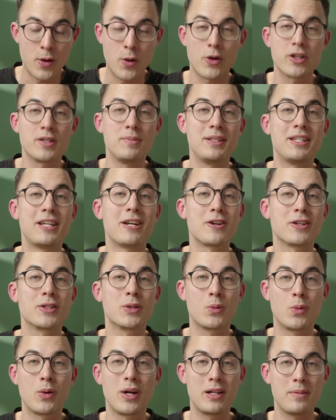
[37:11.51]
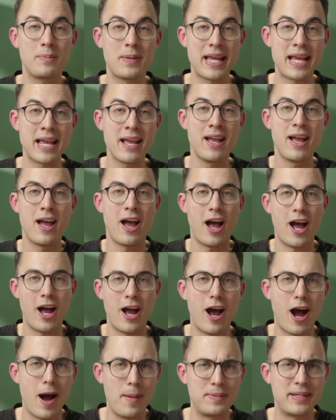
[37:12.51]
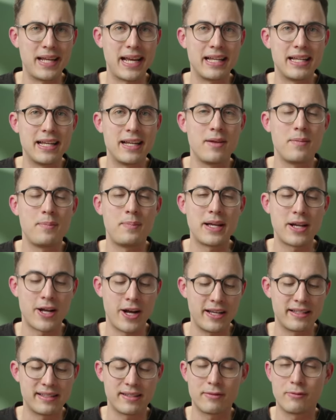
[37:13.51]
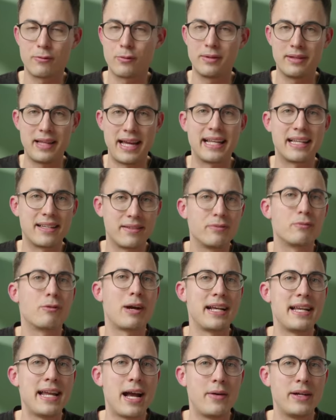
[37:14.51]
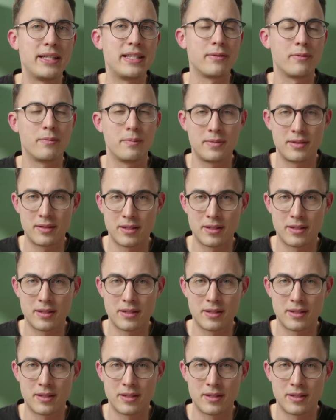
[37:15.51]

course materials will be uh, updated because like right now it's